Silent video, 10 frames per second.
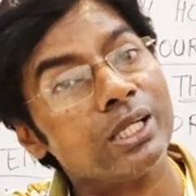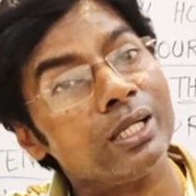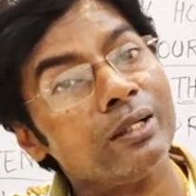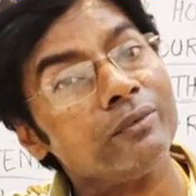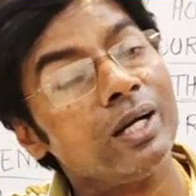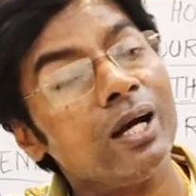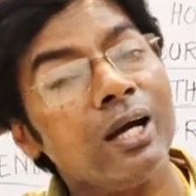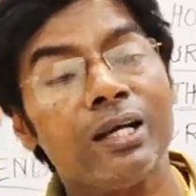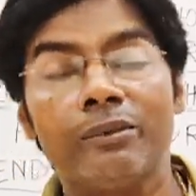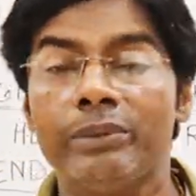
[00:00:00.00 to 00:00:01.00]
have
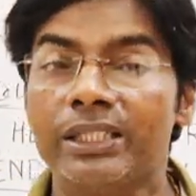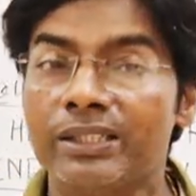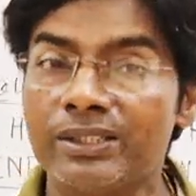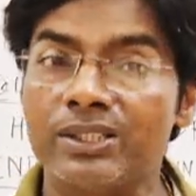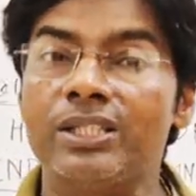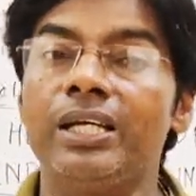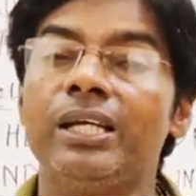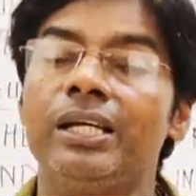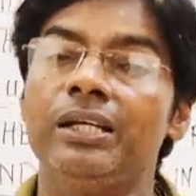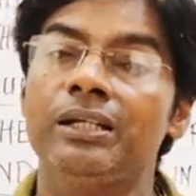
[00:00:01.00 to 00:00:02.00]
eye, because
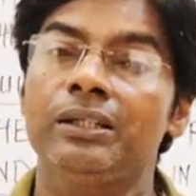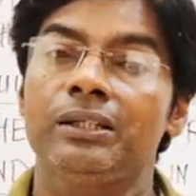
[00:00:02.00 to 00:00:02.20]
day